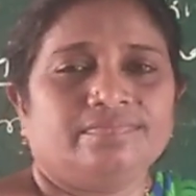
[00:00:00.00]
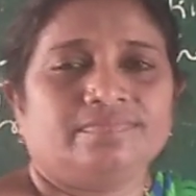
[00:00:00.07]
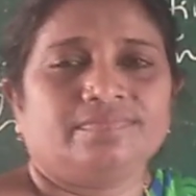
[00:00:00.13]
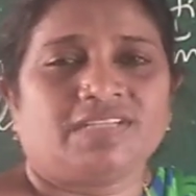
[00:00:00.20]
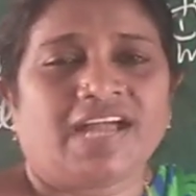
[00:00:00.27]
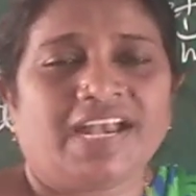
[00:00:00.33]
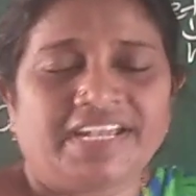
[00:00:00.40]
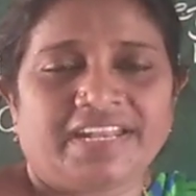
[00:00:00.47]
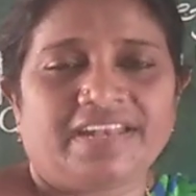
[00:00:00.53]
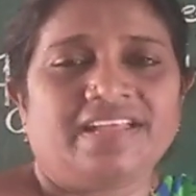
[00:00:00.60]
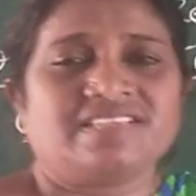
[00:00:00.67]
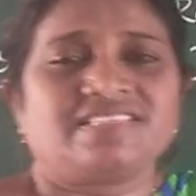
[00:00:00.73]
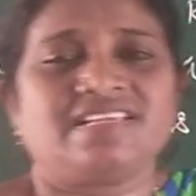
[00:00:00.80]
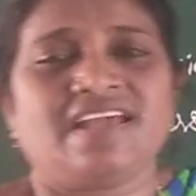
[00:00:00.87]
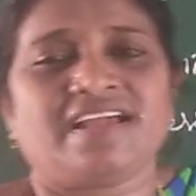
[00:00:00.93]

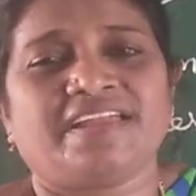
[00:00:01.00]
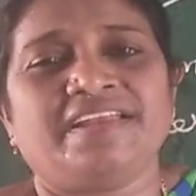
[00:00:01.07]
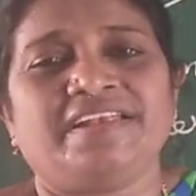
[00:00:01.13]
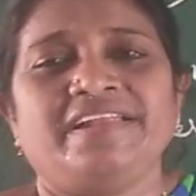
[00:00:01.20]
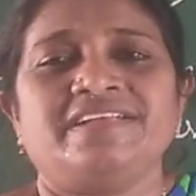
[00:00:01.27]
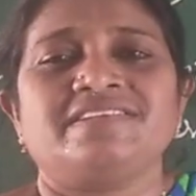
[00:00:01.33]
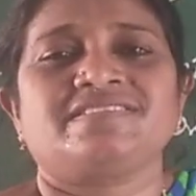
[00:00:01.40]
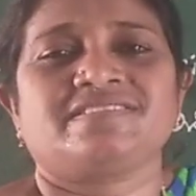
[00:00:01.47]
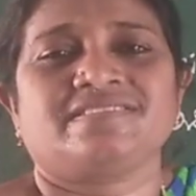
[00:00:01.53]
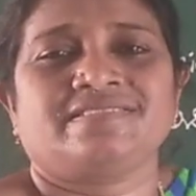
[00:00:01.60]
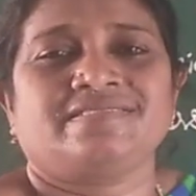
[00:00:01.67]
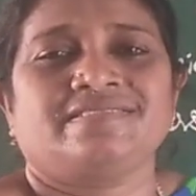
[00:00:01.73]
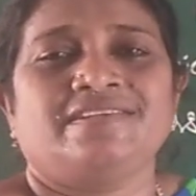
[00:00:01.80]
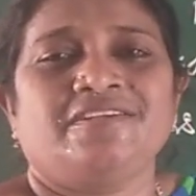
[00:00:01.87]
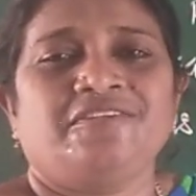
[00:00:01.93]
Continuously our kidneys
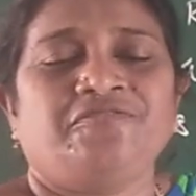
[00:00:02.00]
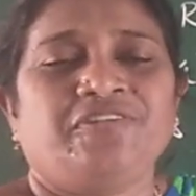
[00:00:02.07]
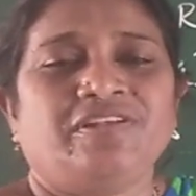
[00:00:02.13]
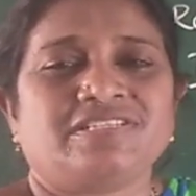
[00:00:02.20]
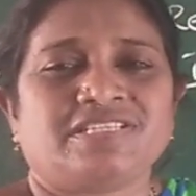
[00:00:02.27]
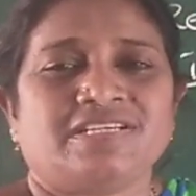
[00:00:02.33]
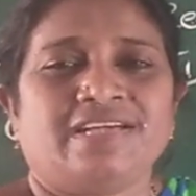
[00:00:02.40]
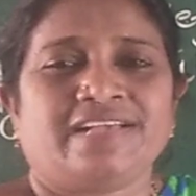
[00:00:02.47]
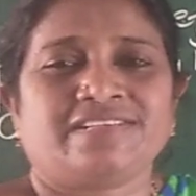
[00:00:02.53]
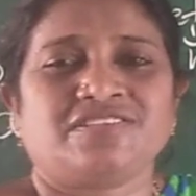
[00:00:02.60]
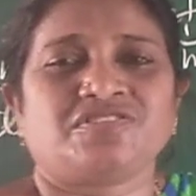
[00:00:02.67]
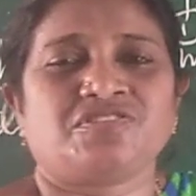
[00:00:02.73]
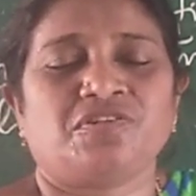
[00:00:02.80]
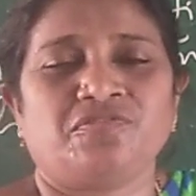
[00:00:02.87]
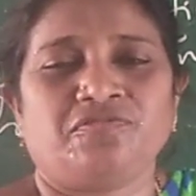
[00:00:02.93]
filter
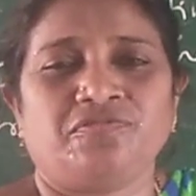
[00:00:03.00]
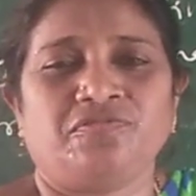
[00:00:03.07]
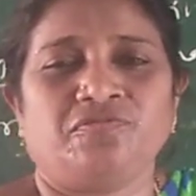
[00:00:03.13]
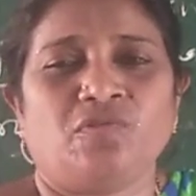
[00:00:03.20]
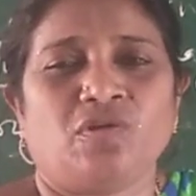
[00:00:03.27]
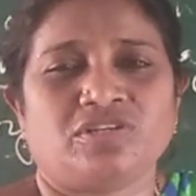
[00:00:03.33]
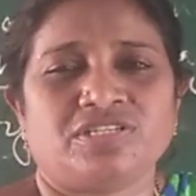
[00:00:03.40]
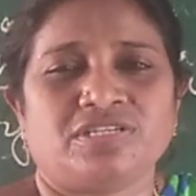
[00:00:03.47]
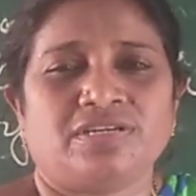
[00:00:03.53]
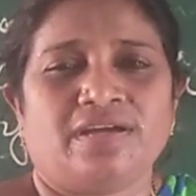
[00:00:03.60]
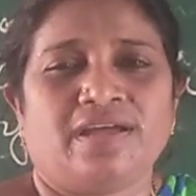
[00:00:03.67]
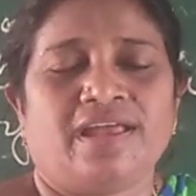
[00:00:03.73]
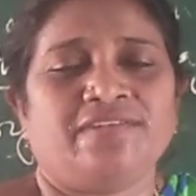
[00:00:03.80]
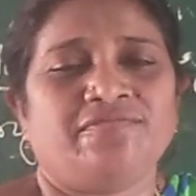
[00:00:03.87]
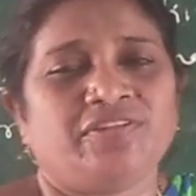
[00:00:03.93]
excess of water
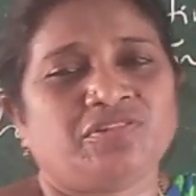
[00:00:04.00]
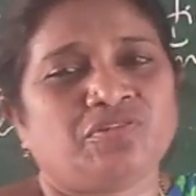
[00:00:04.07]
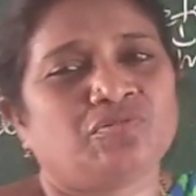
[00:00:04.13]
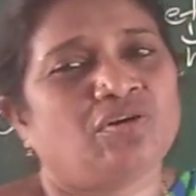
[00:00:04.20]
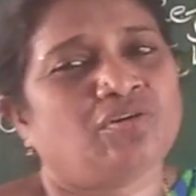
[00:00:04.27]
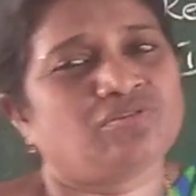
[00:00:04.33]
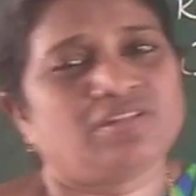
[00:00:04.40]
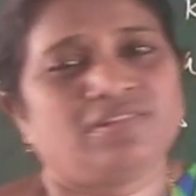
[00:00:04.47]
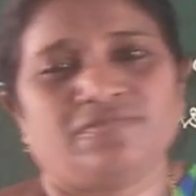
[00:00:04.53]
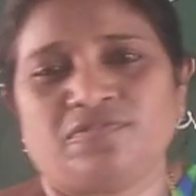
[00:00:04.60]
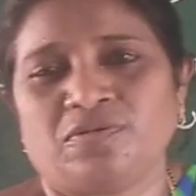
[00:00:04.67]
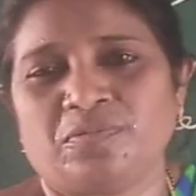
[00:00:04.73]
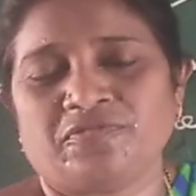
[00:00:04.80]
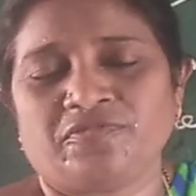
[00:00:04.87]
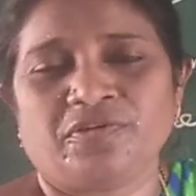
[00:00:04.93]
and we throw out in the
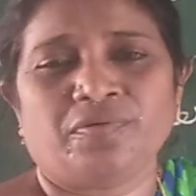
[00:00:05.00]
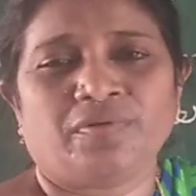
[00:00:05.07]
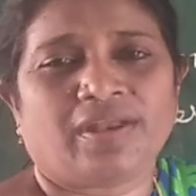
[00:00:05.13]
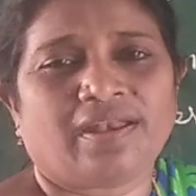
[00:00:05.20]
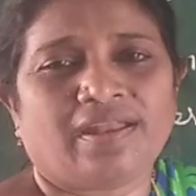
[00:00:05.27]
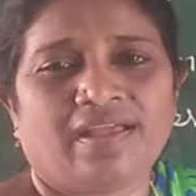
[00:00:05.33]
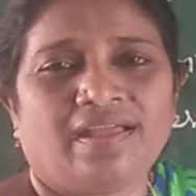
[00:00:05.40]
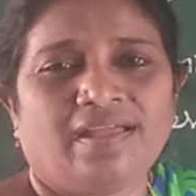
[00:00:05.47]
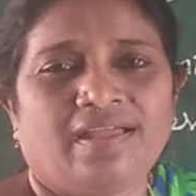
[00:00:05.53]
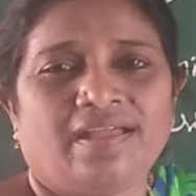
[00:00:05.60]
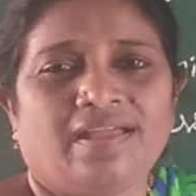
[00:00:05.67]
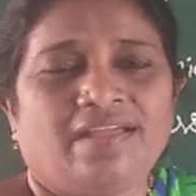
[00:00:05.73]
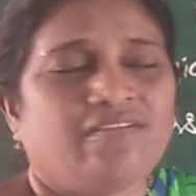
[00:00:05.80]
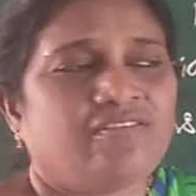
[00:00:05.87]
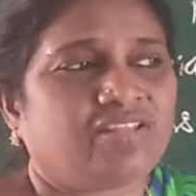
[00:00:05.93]
form of urine.
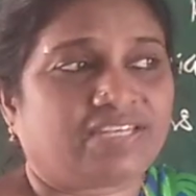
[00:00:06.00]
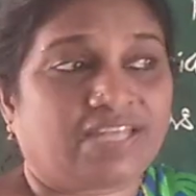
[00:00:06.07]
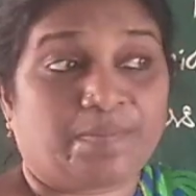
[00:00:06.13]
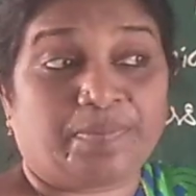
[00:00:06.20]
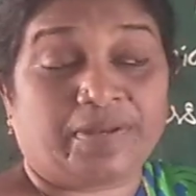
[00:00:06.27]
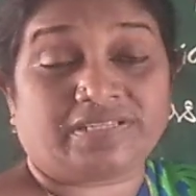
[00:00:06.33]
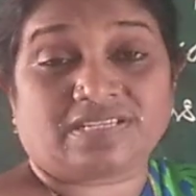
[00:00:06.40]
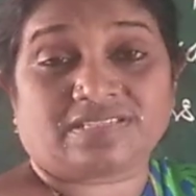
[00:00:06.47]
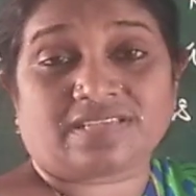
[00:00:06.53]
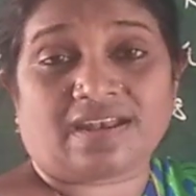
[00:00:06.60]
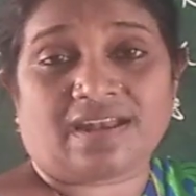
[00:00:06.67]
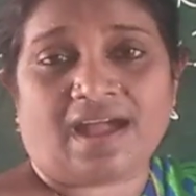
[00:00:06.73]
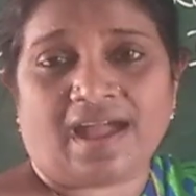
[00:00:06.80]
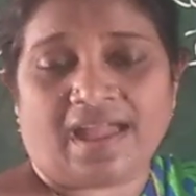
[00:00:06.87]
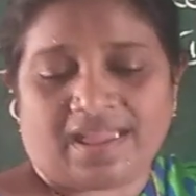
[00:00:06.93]
When the temperatures are
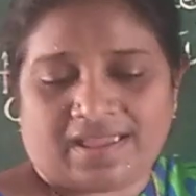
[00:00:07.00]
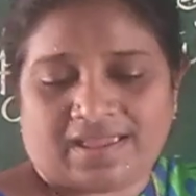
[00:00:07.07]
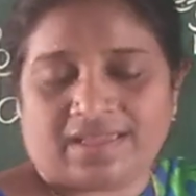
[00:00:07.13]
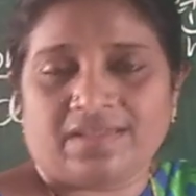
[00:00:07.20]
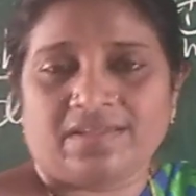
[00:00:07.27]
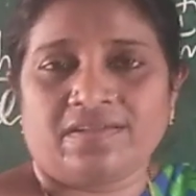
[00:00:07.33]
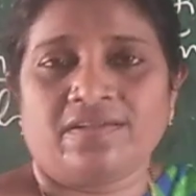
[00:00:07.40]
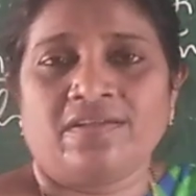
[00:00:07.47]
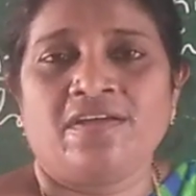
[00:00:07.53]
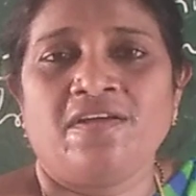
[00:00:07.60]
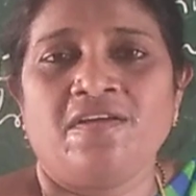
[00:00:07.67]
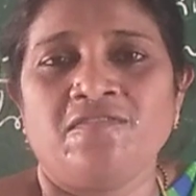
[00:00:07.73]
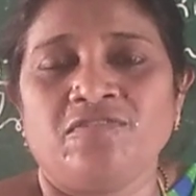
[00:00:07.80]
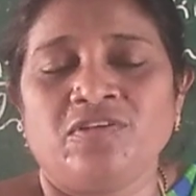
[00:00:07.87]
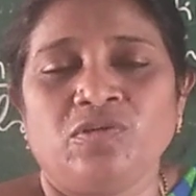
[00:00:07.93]
high,
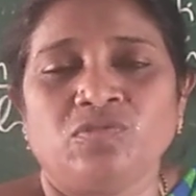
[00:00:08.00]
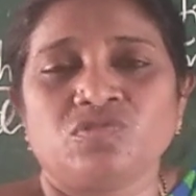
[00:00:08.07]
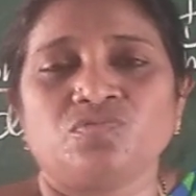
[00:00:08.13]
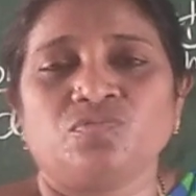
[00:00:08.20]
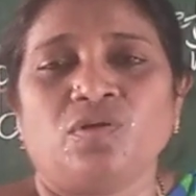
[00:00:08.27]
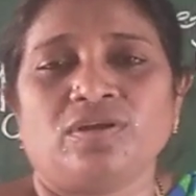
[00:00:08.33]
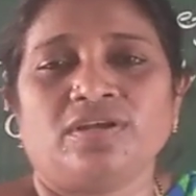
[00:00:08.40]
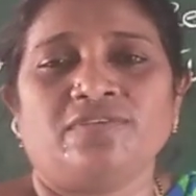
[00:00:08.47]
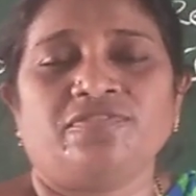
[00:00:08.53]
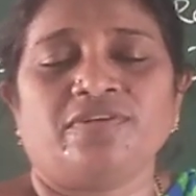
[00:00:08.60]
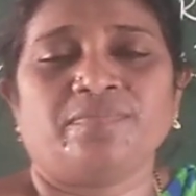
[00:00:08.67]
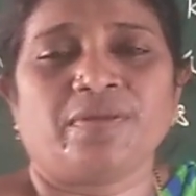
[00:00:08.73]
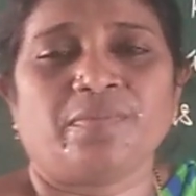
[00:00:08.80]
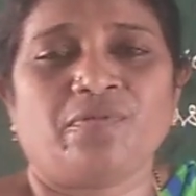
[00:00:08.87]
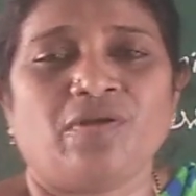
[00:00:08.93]
we lose water
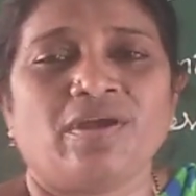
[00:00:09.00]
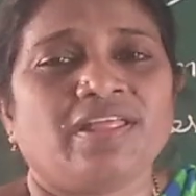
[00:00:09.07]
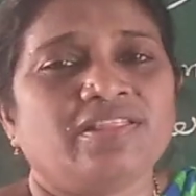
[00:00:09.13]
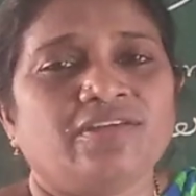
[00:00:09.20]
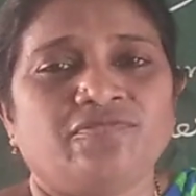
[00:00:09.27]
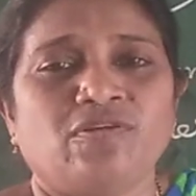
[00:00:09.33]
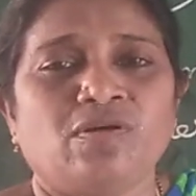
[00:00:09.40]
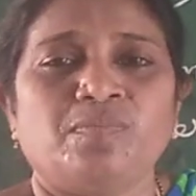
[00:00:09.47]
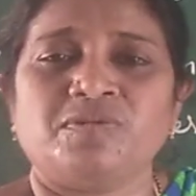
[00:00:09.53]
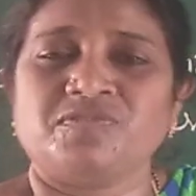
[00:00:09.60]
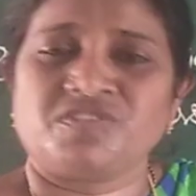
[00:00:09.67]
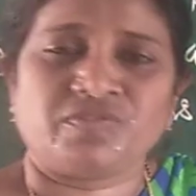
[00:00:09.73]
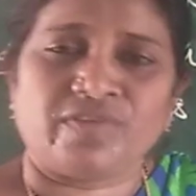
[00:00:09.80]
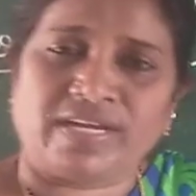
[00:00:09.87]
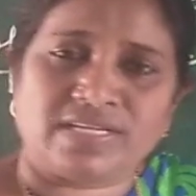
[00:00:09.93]
from the body in the form of
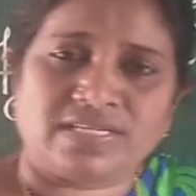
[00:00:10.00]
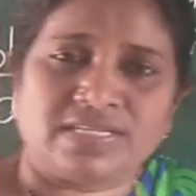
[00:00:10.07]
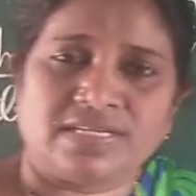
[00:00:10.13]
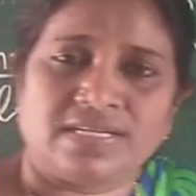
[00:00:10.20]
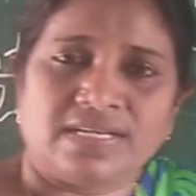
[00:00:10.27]
sweat.